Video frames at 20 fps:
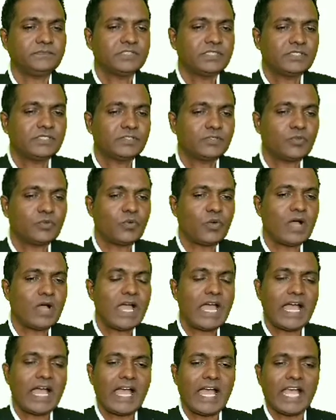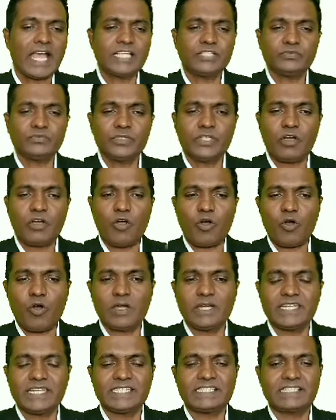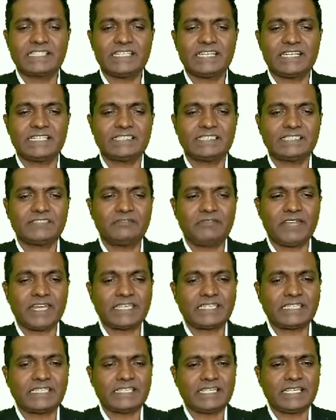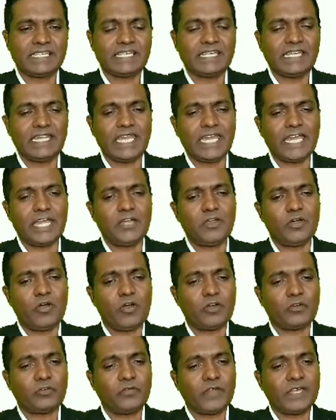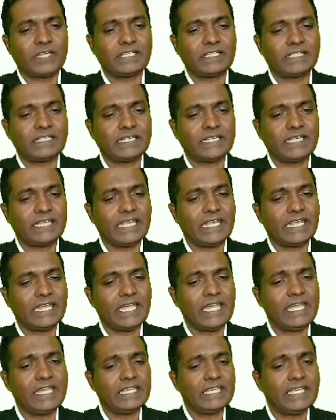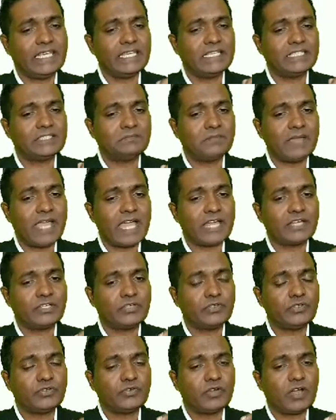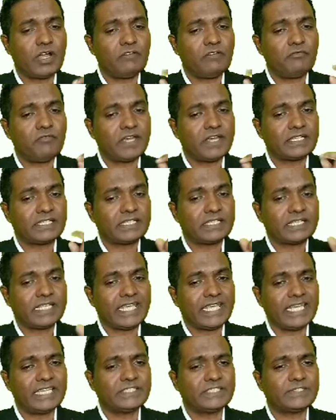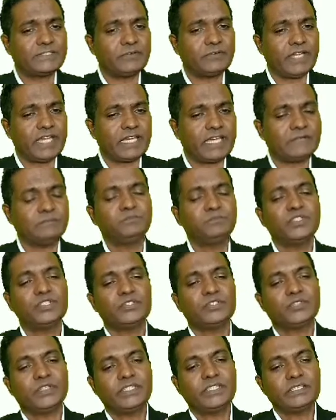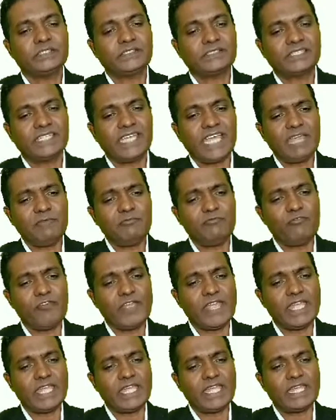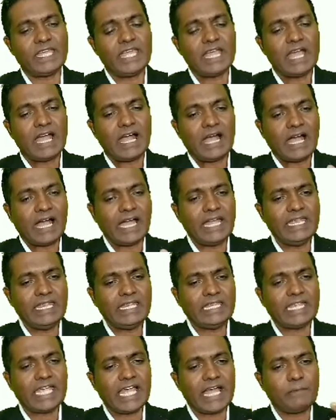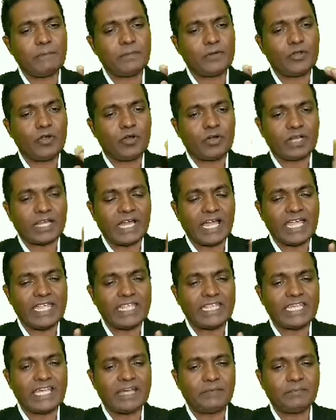So as we all discussed, vector A dot vector A is magnitude of vector A square. So in the same way, I cap dot I cap